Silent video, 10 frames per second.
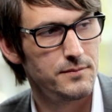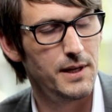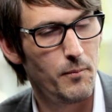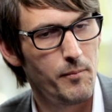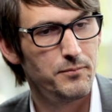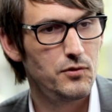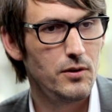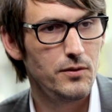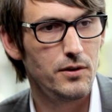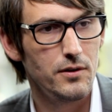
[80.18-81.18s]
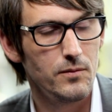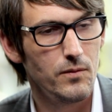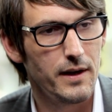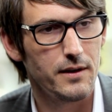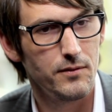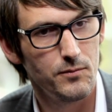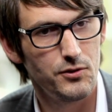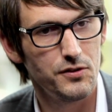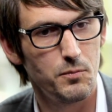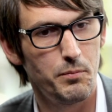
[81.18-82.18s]
Yeah. So you're like
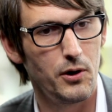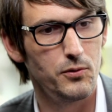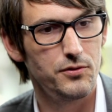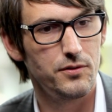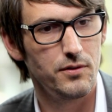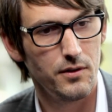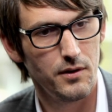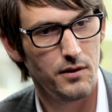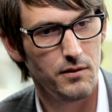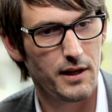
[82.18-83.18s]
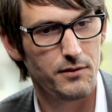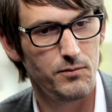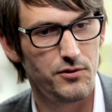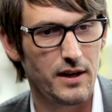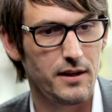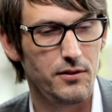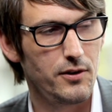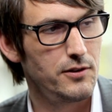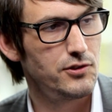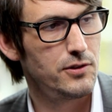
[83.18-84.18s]
just post like second,
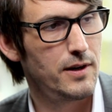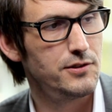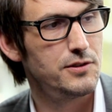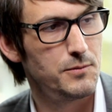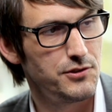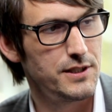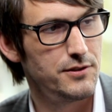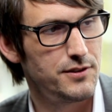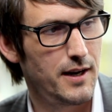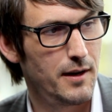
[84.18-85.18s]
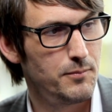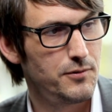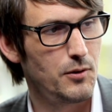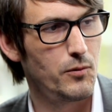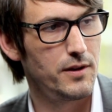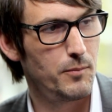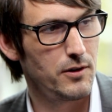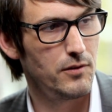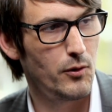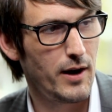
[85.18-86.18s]
third generation machine shop somewhere in the
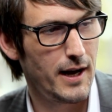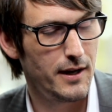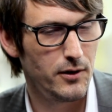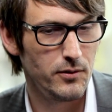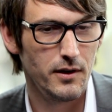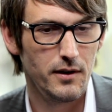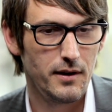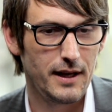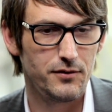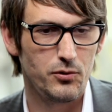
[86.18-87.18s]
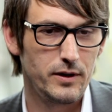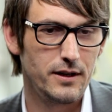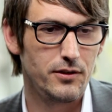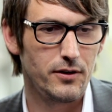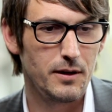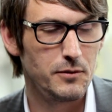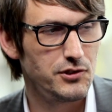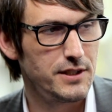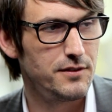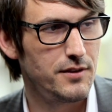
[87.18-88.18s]
middle of Ohio, has 20 to 30
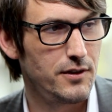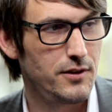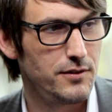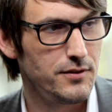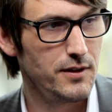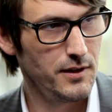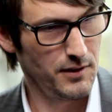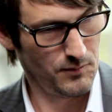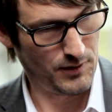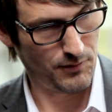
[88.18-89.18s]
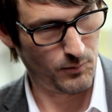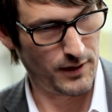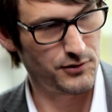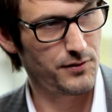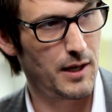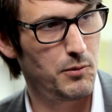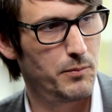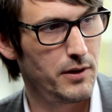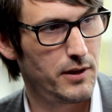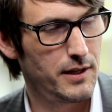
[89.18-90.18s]
machine centers, different range of
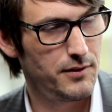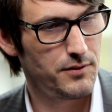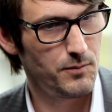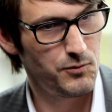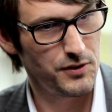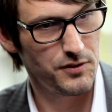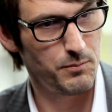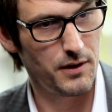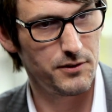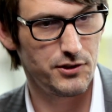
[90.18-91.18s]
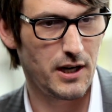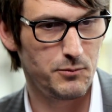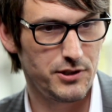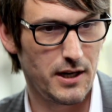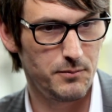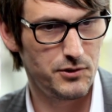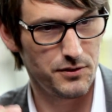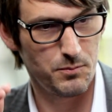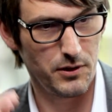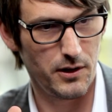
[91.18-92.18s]
capabilities, just above a job shop,
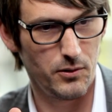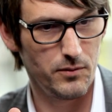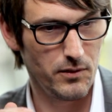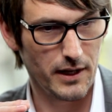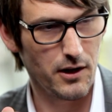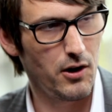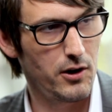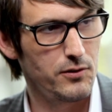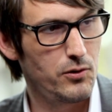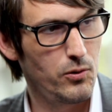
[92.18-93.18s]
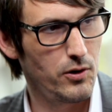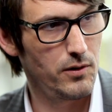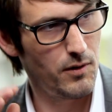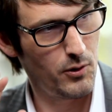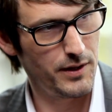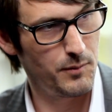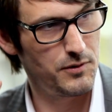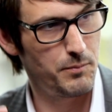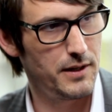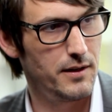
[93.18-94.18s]
just below like a hardcore OEM
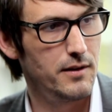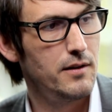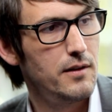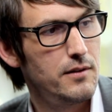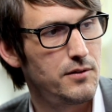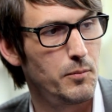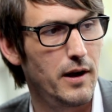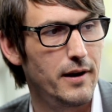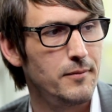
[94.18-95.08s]
dependent supplier.